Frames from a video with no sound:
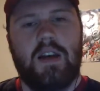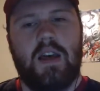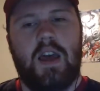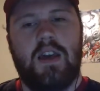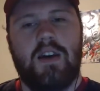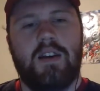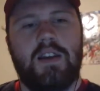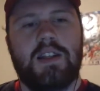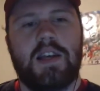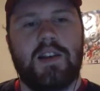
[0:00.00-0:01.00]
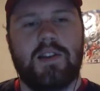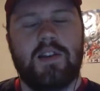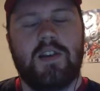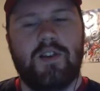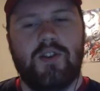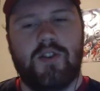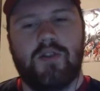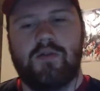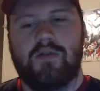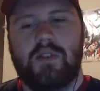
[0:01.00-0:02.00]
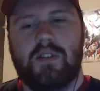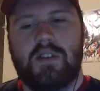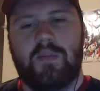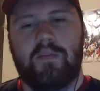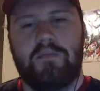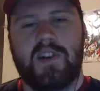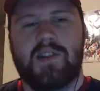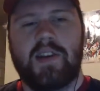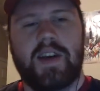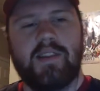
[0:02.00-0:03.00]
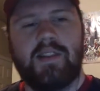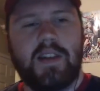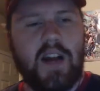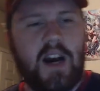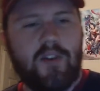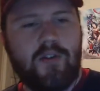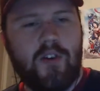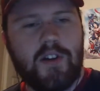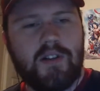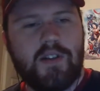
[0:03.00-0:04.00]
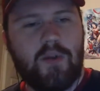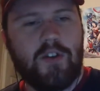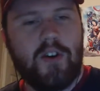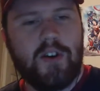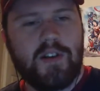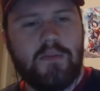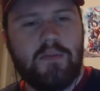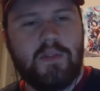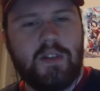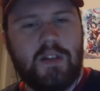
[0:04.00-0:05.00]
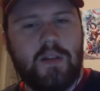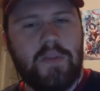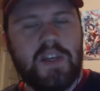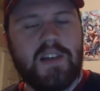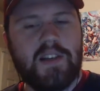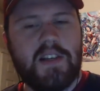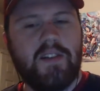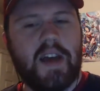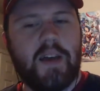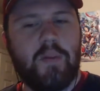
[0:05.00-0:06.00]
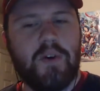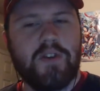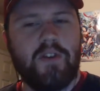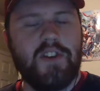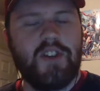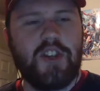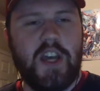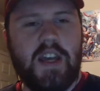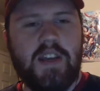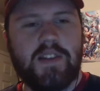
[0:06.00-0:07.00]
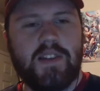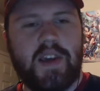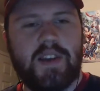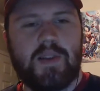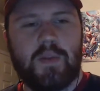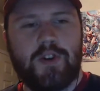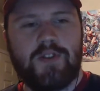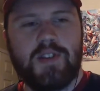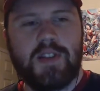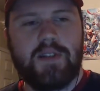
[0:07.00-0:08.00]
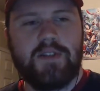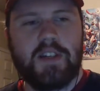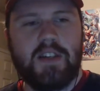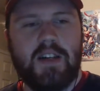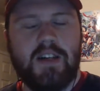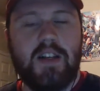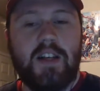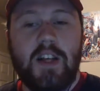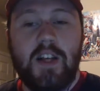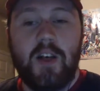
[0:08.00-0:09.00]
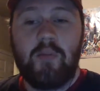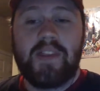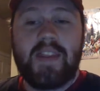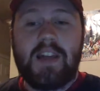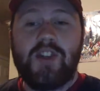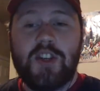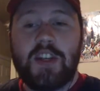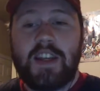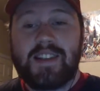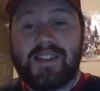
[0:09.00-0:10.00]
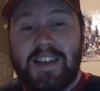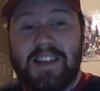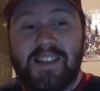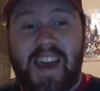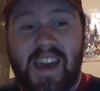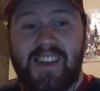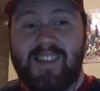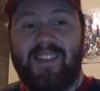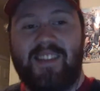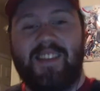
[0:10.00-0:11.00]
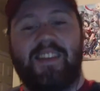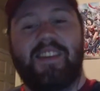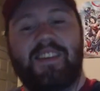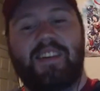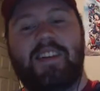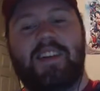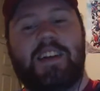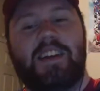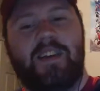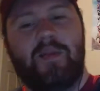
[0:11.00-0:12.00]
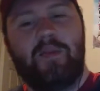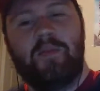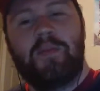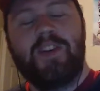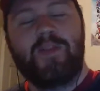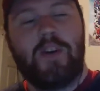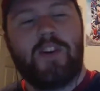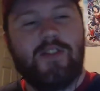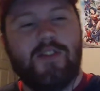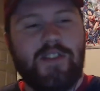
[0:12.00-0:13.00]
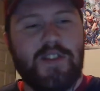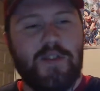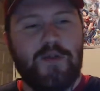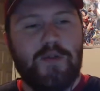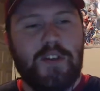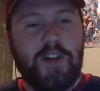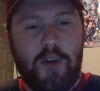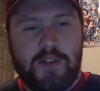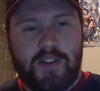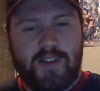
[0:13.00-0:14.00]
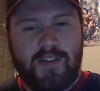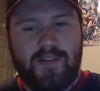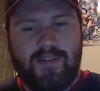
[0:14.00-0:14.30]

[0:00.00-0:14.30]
And he takes the cure, but it's like, did Otto double cross him? Because he like puts on his shades and like smirks and stuff like that. But then shit gets insane. Peter Parker turns into a ghost.